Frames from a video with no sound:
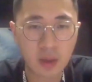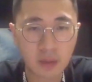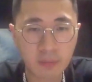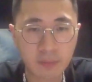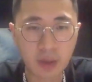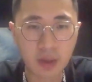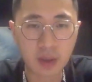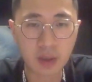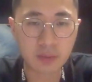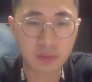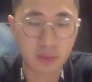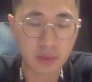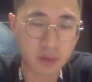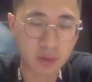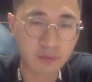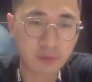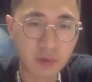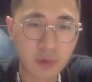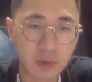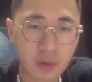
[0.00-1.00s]
But
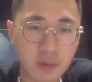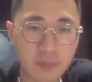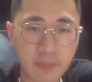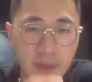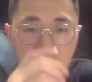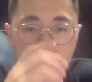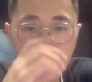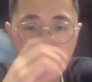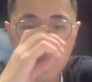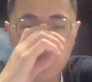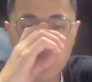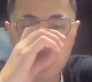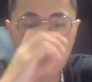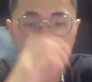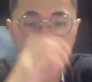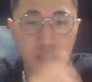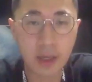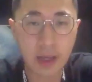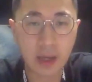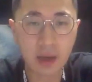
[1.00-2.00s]
if you're making it
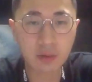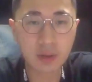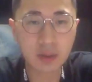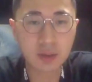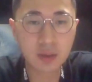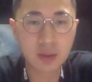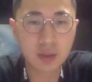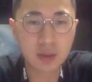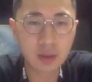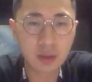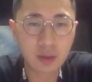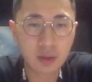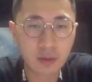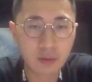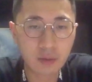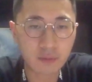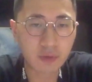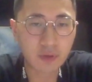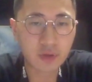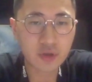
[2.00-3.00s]
the LED
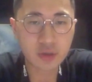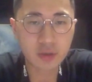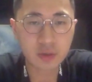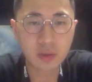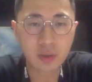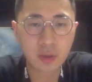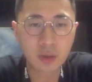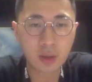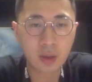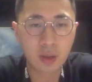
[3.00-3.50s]
version,